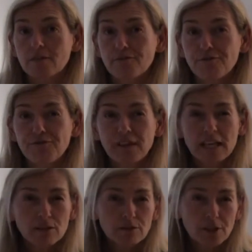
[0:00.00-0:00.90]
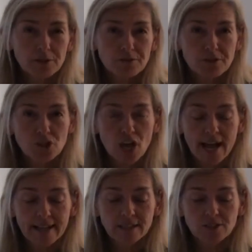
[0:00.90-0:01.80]
feel those
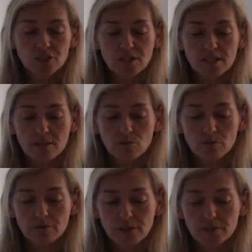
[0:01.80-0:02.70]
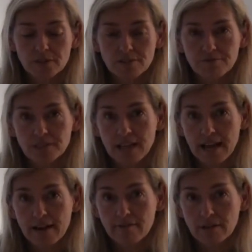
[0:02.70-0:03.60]
changes in all of those different
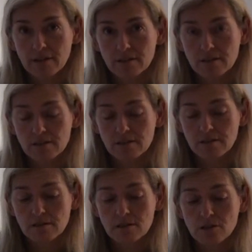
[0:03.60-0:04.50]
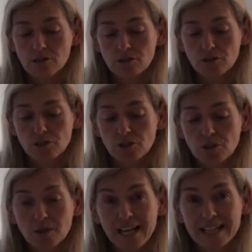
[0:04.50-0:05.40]
areas
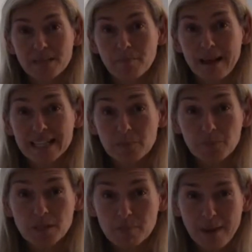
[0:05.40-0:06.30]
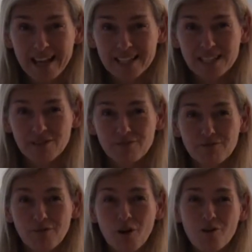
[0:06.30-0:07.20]
to get a better perspective
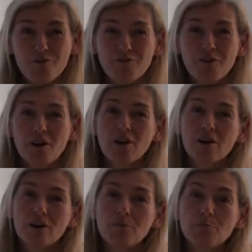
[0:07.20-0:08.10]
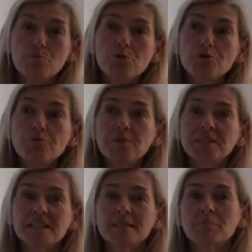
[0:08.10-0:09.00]
of
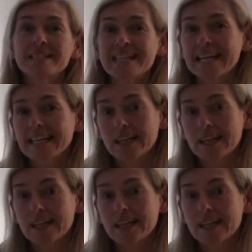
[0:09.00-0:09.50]
movement in my daily